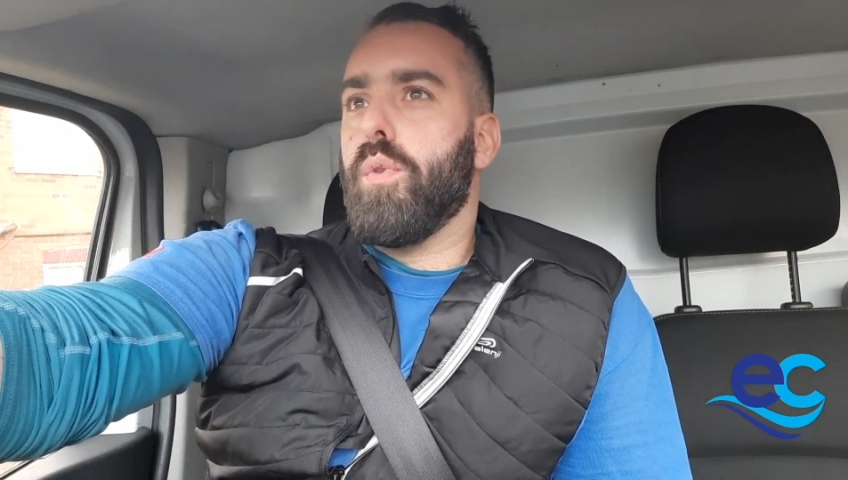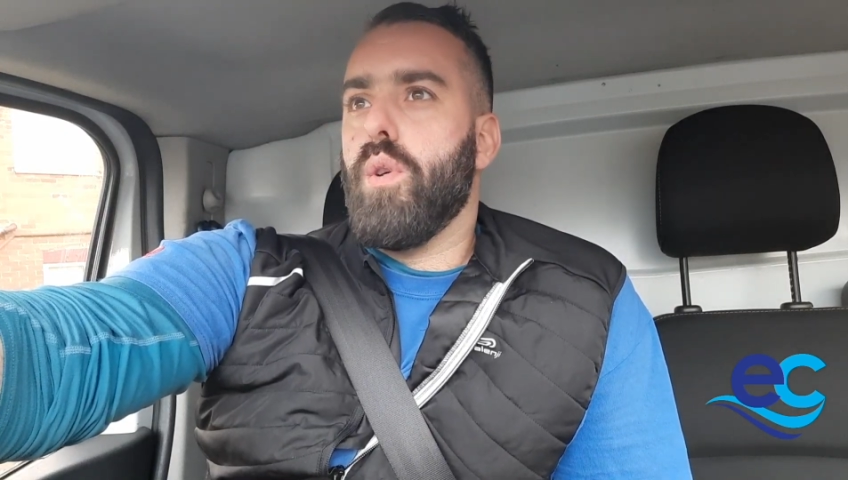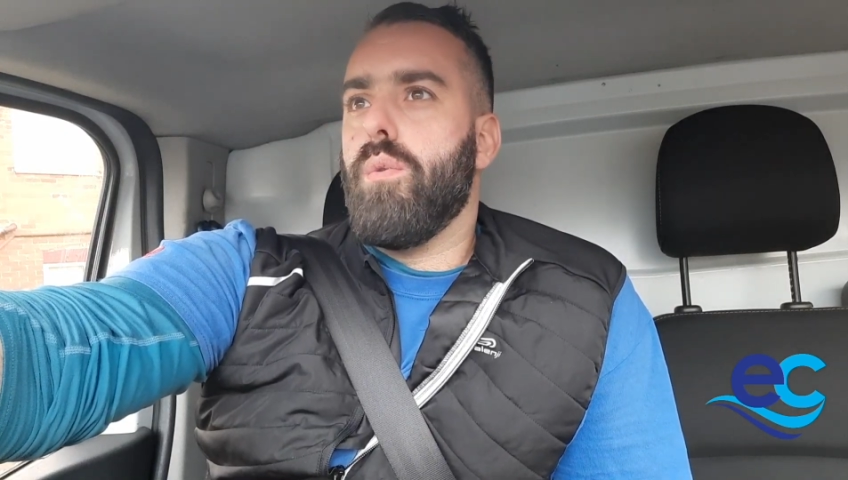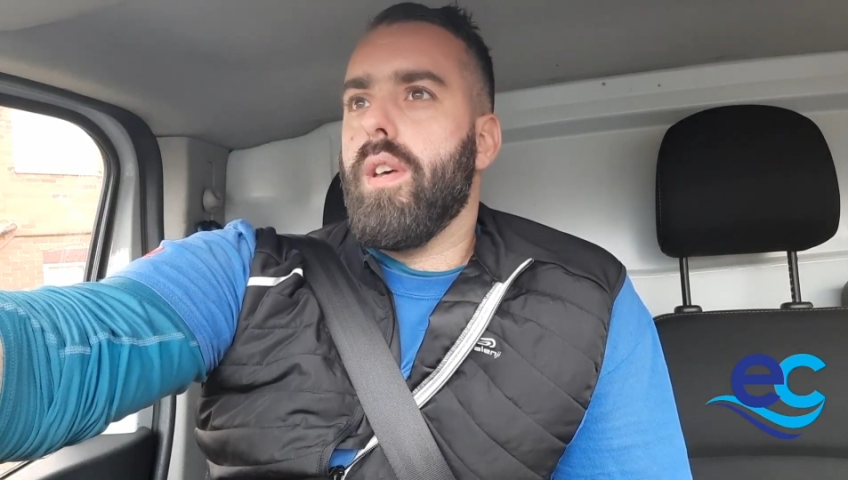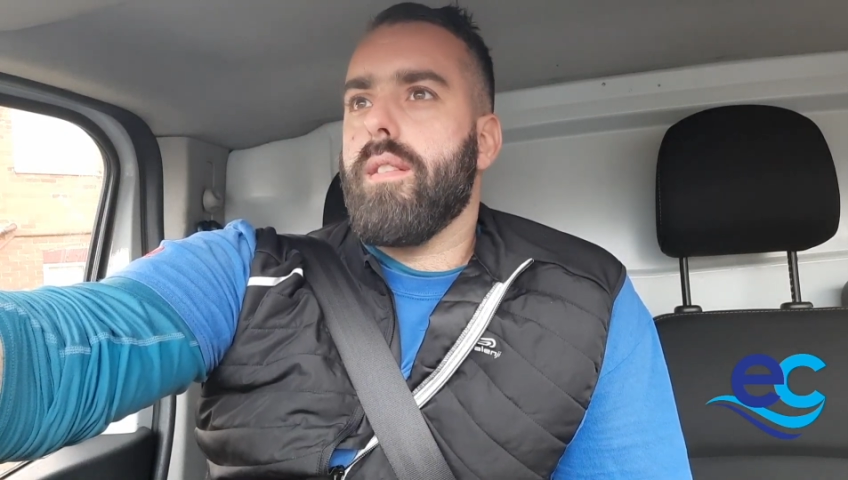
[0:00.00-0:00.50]

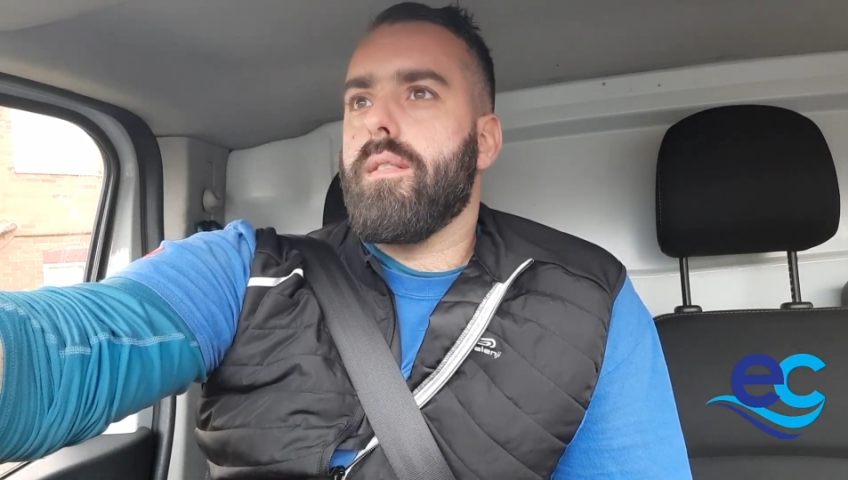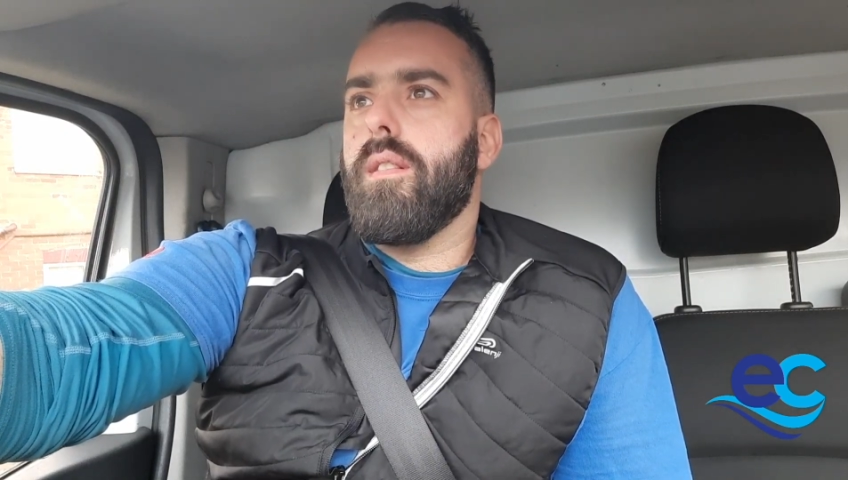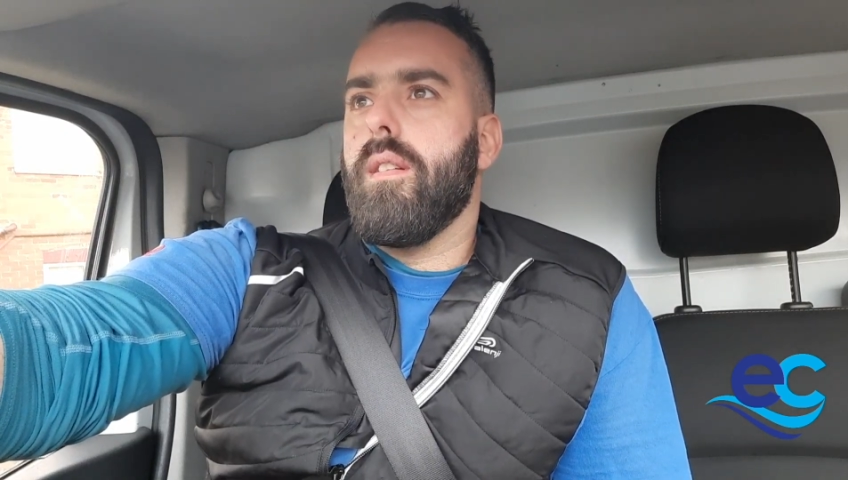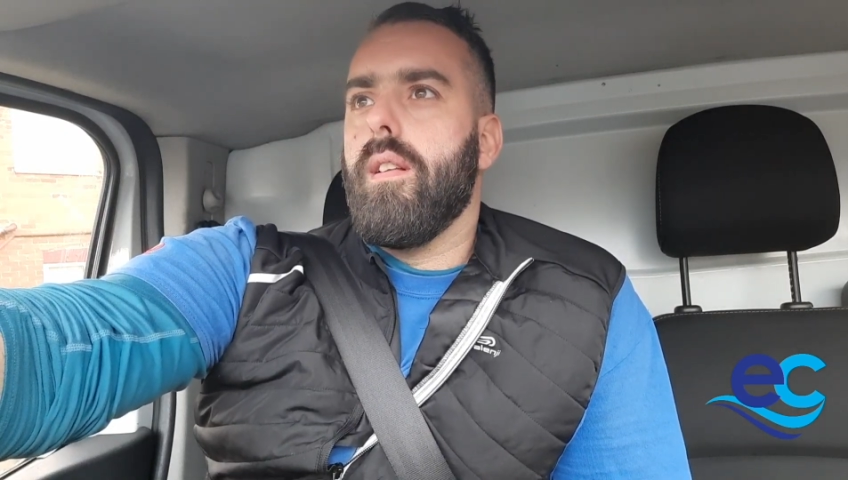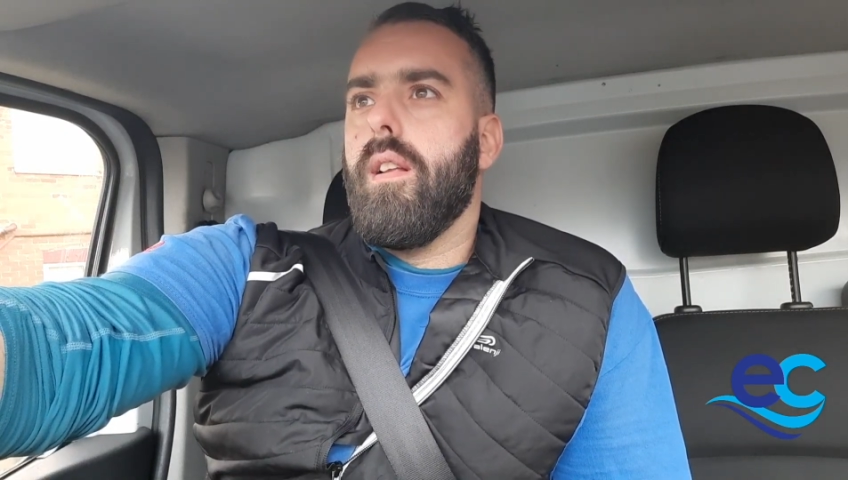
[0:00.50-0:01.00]
do this.
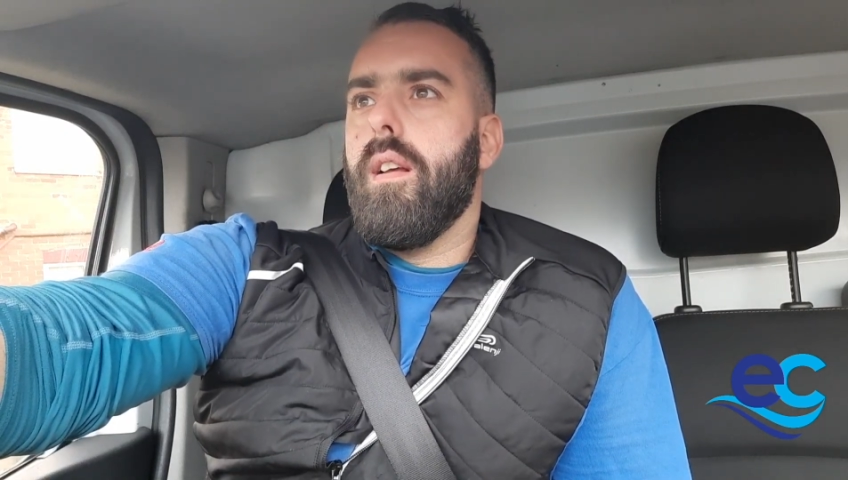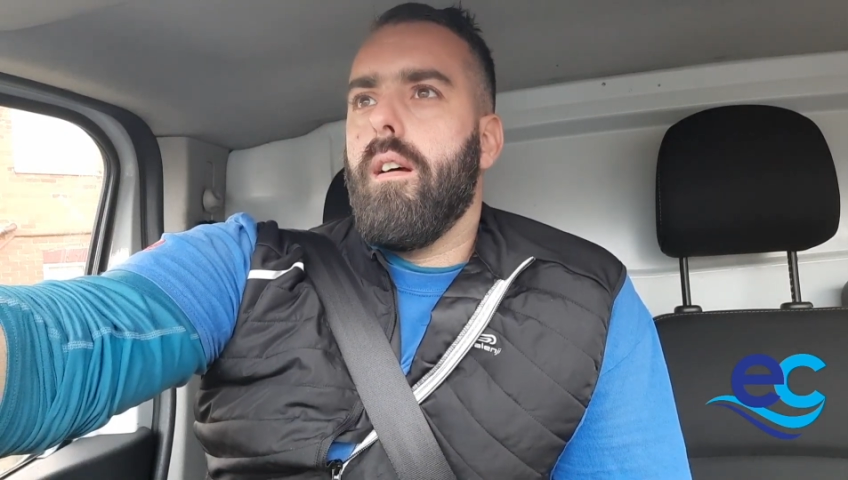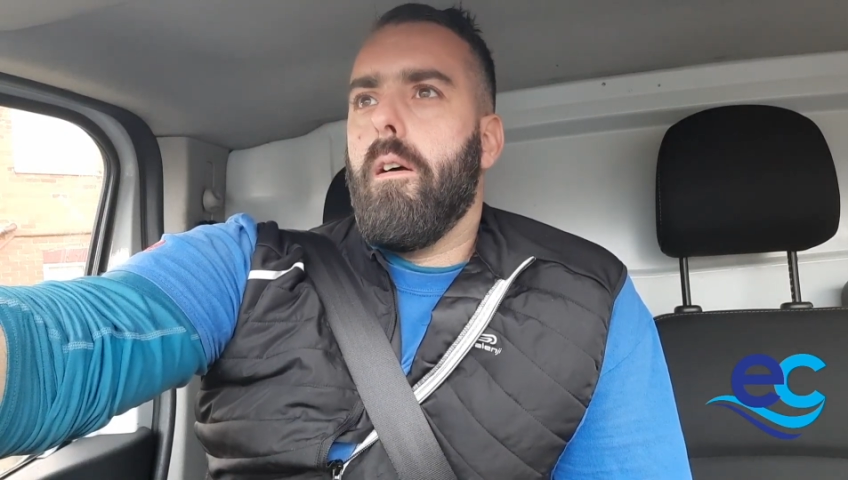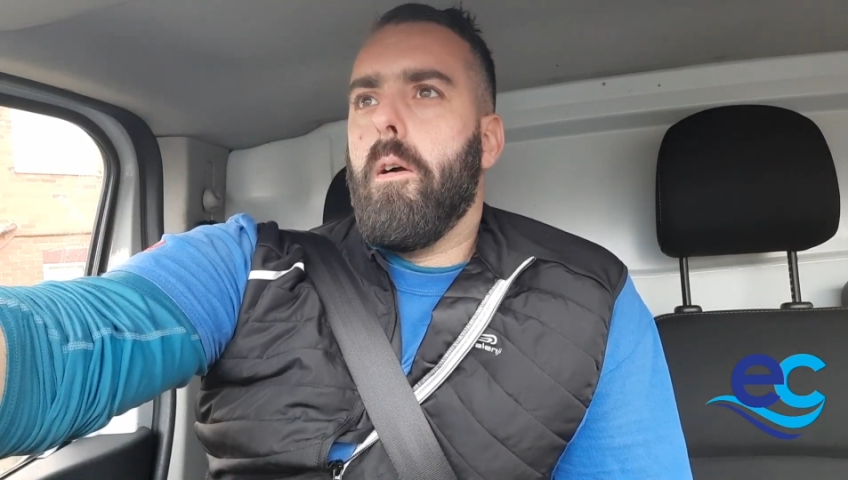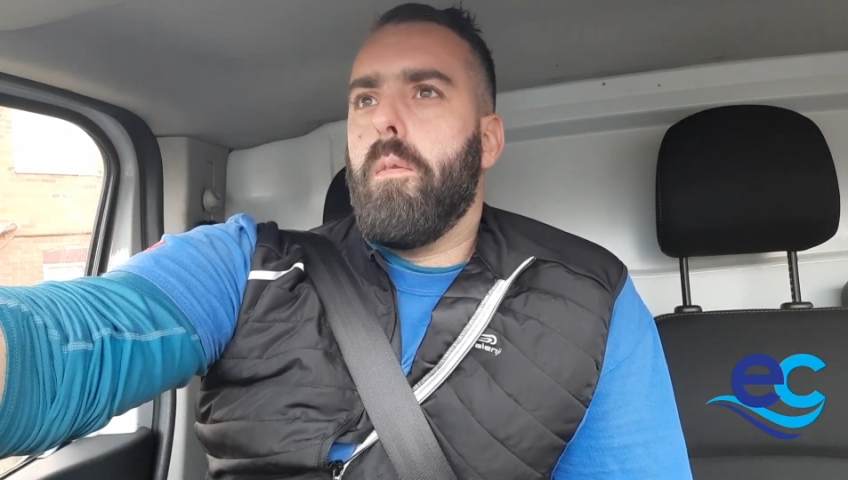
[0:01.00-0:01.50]

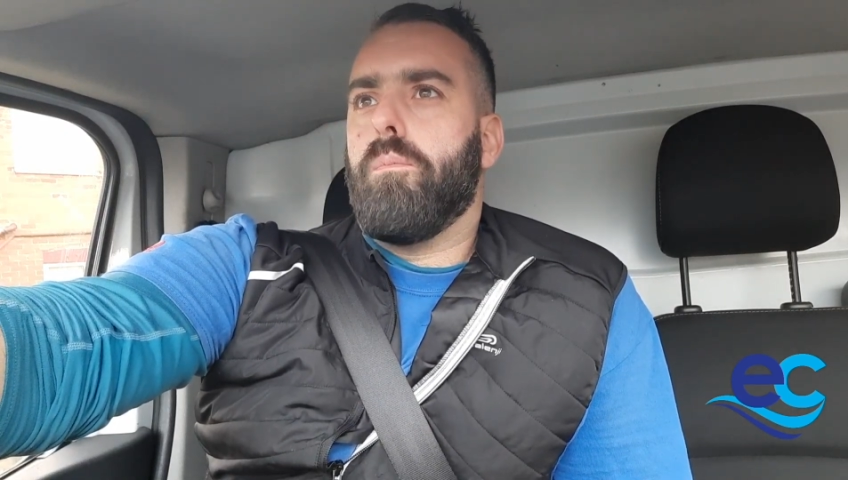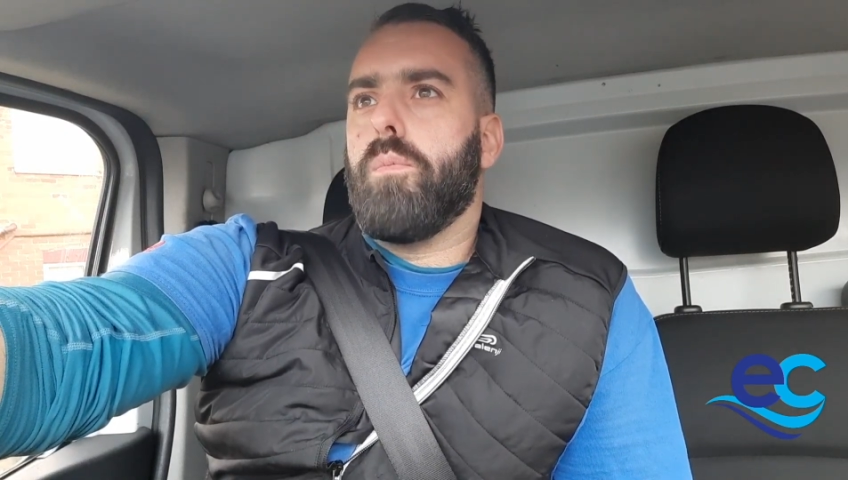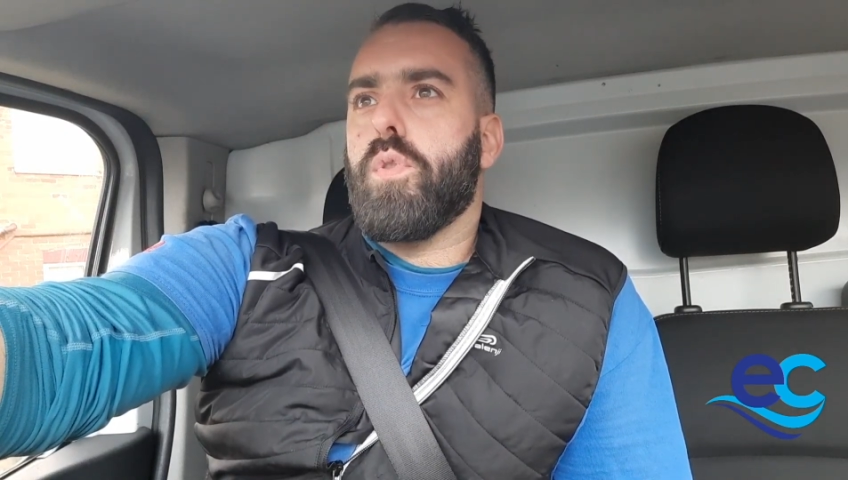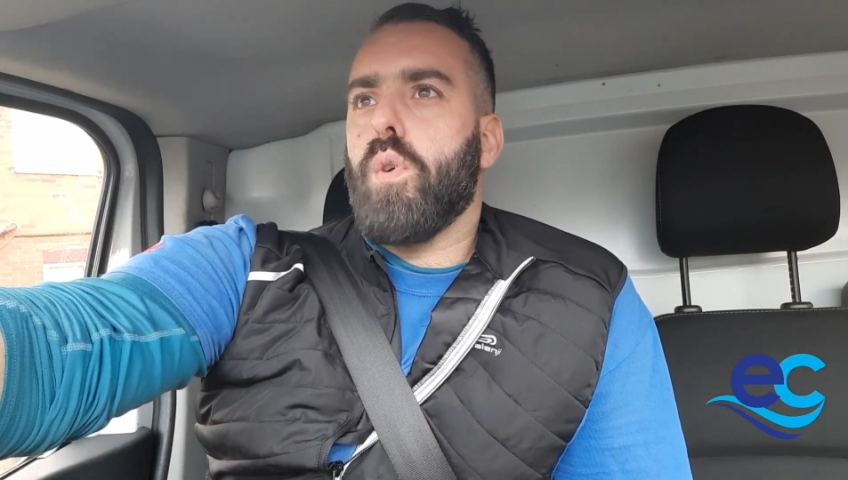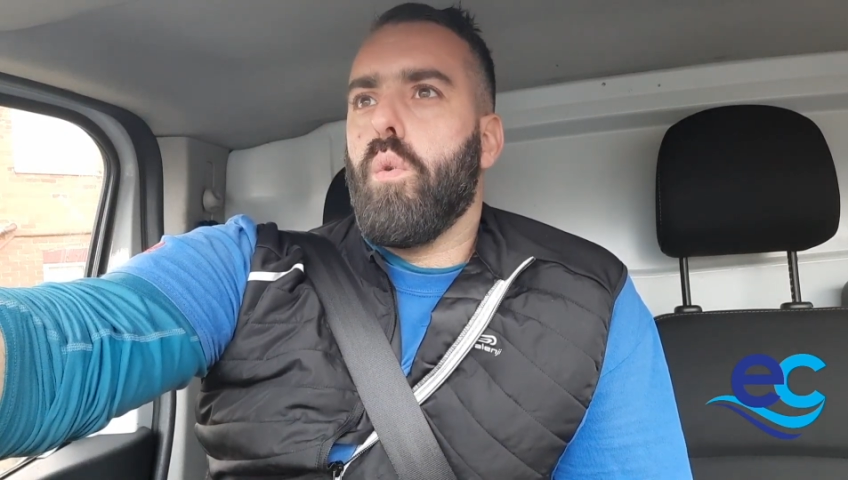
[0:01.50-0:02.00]

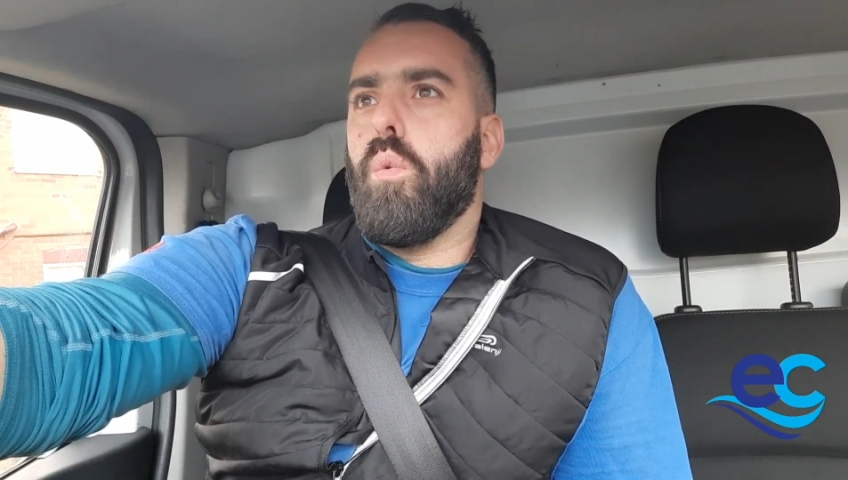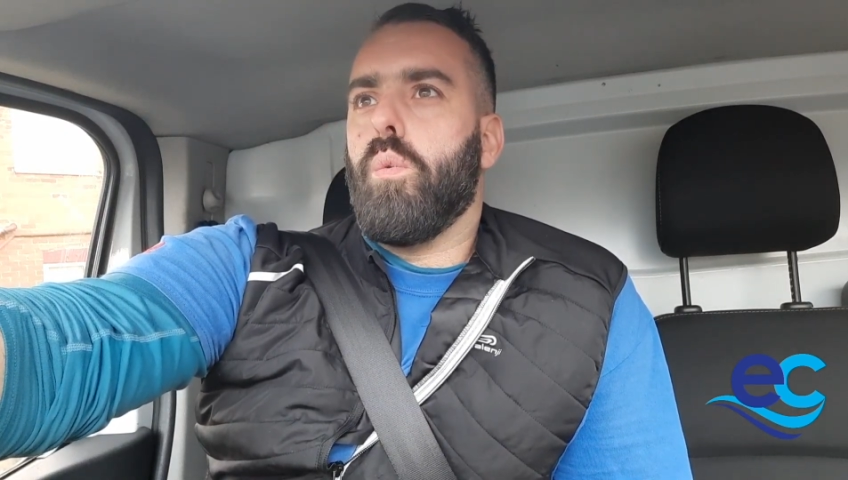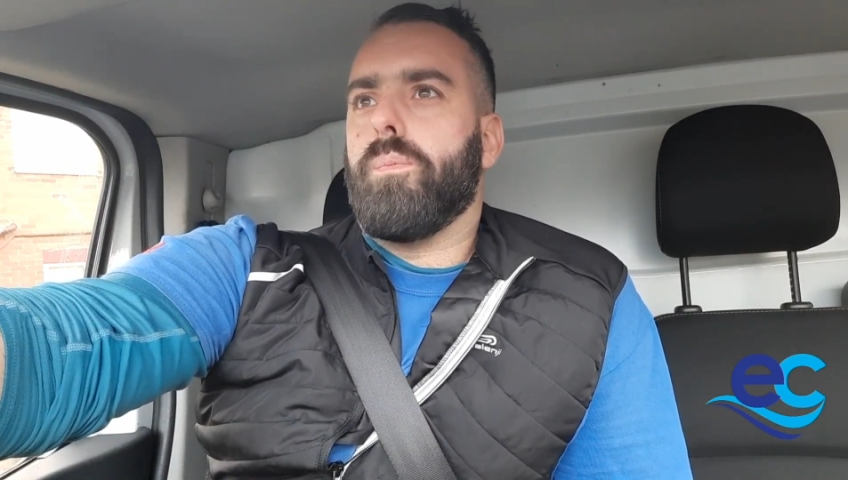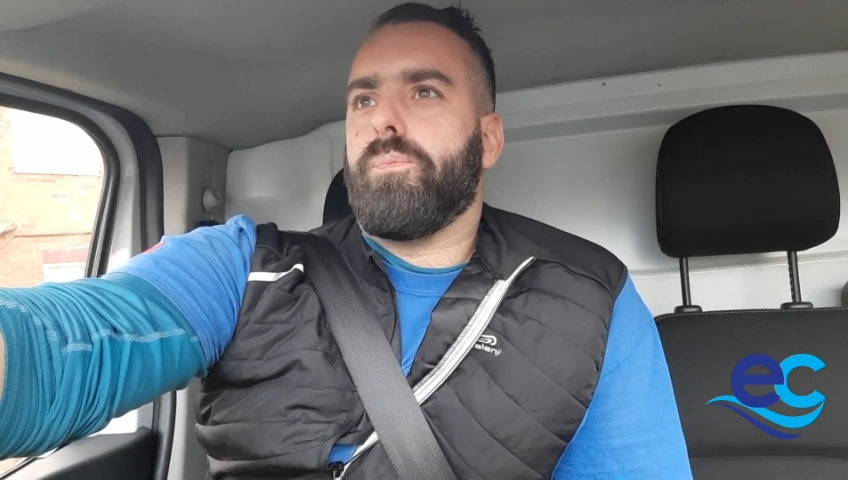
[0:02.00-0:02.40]
So